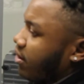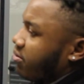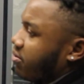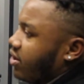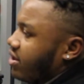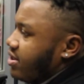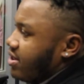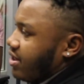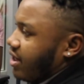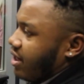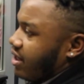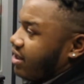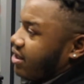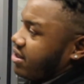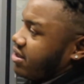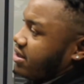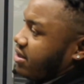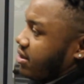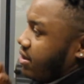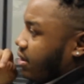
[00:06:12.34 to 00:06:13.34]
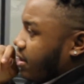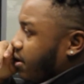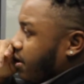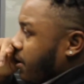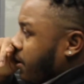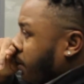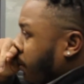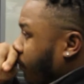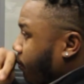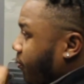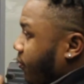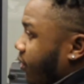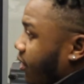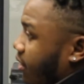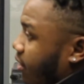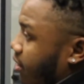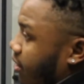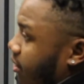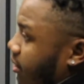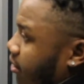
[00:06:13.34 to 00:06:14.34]
going to say this. I'm
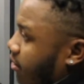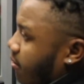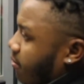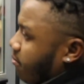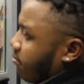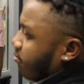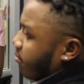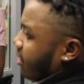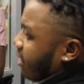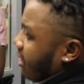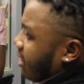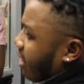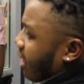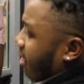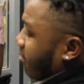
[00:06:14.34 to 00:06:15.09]
going